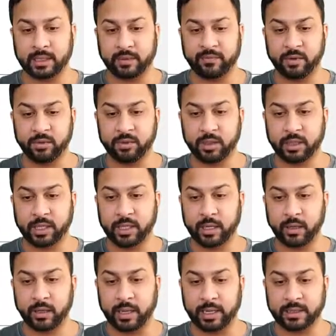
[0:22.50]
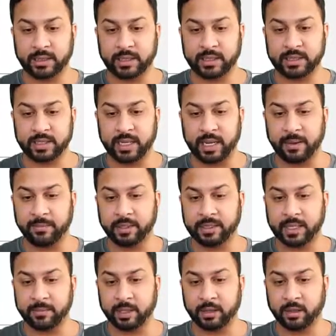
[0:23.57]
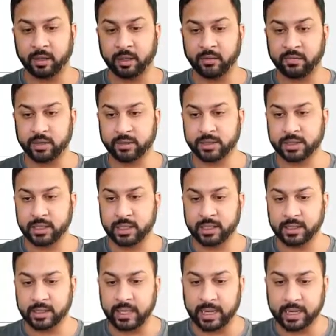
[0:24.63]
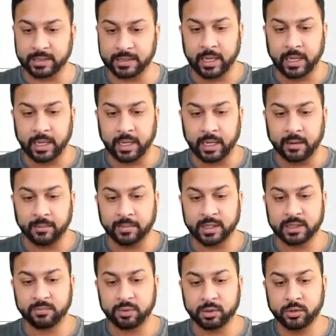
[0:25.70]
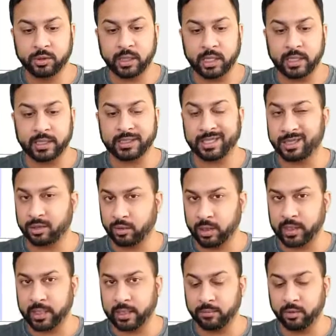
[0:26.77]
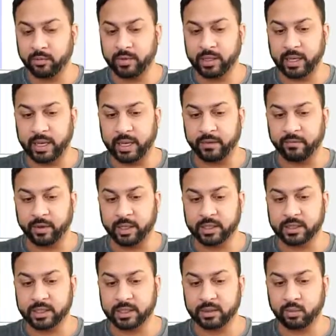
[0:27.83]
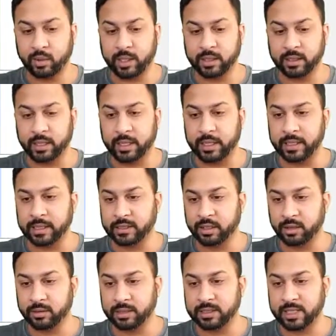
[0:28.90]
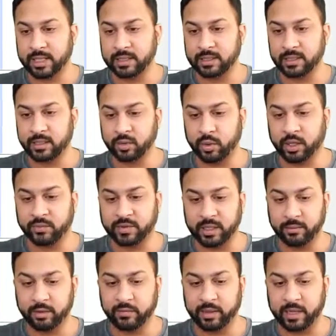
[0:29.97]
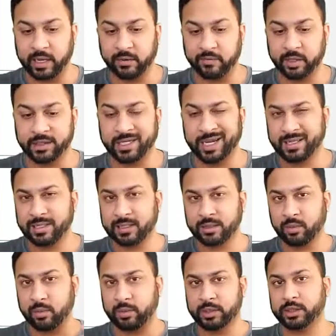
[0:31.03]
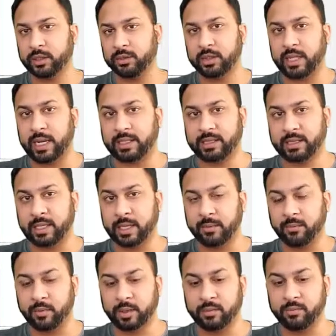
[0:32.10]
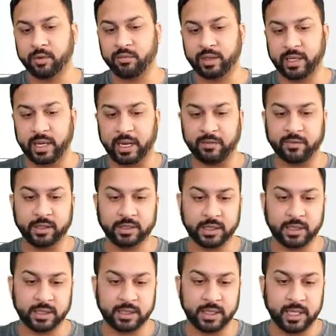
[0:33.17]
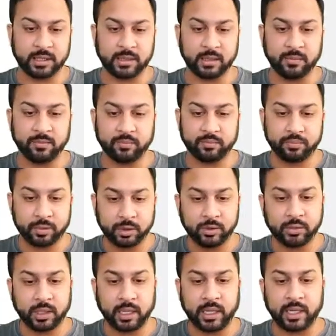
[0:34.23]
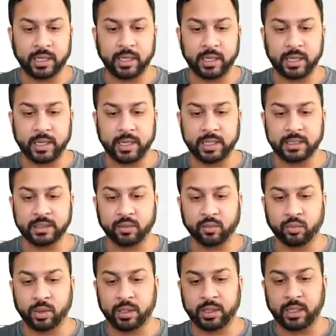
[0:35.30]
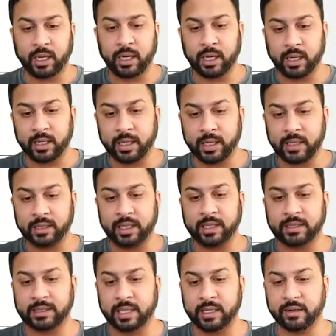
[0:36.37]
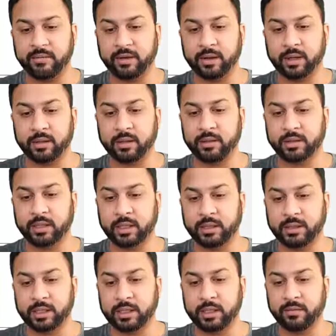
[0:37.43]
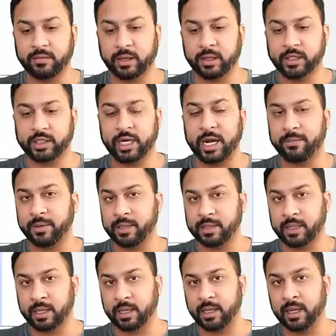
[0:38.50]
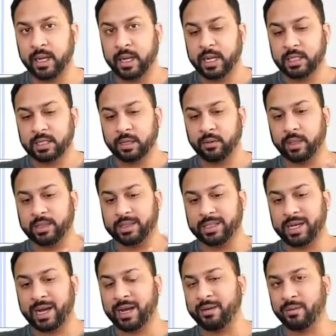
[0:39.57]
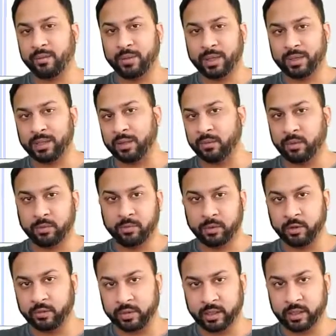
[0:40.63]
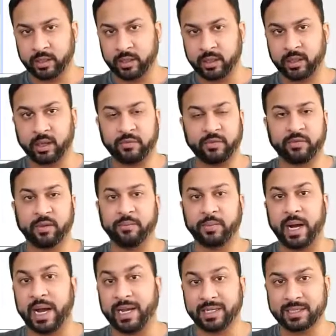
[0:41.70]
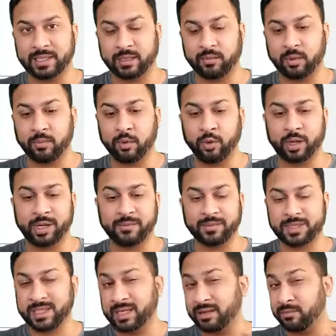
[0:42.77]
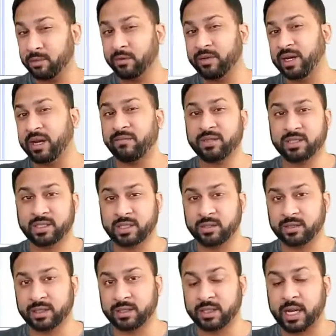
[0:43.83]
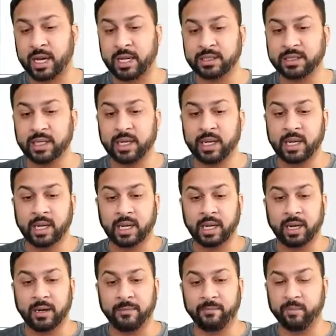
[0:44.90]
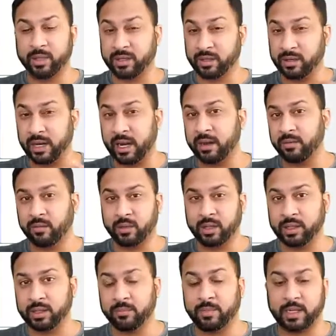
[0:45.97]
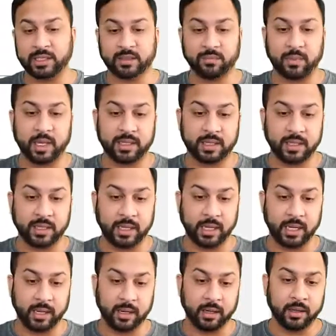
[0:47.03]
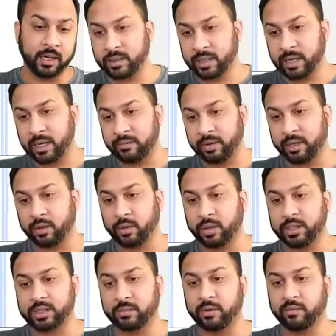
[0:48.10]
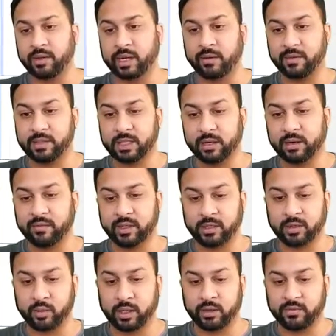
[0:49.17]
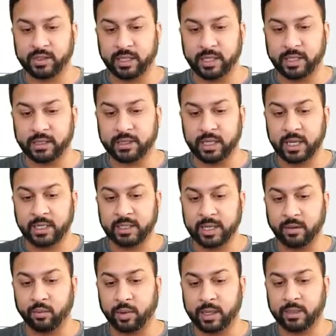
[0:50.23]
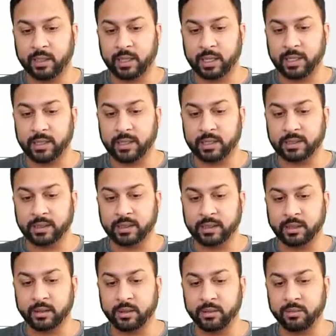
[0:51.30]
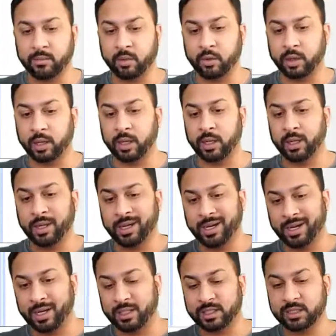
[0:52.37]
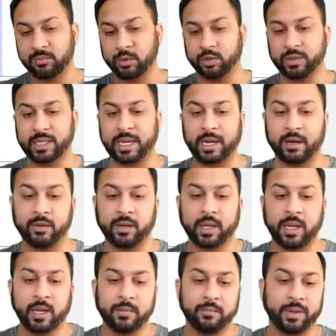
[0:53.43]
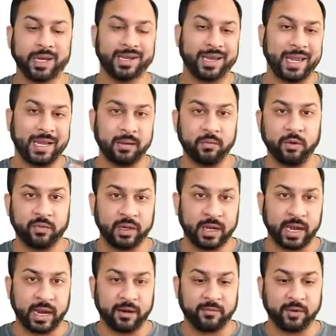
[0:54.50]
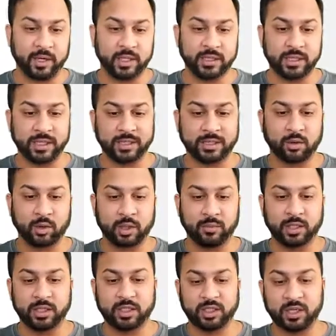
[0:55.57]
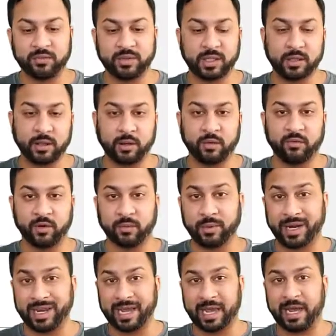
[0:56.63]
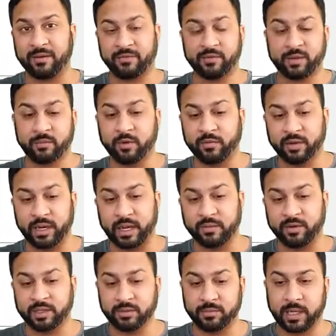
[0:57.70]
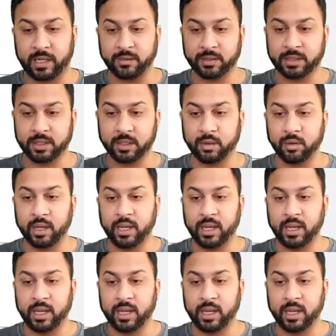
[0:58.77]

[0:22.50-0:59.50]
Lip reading: if you look here at this epidemic curve, you'll see that this blue line is a 3-day moving average. This red line is currently set as a 12-day moving average. This is what we showed last time with moving averages. The blue line is really hugging that data very closely. You see it very choppy there. So it's not really removing enough of the bias in the reporting. I'm seeing moving averages used a lot. But they're not really the best method here. You can kind of increase the moving average here at 12 days. That red line is a little more smoothed out, but any moving average is going to be shifted over by half of the moving average amount. So